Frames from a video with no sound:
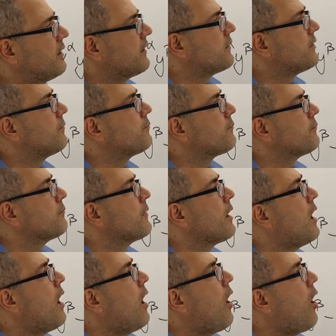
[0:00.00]
this.
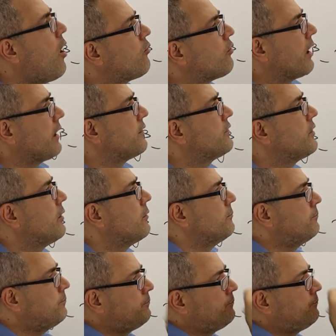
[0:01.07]
All right. So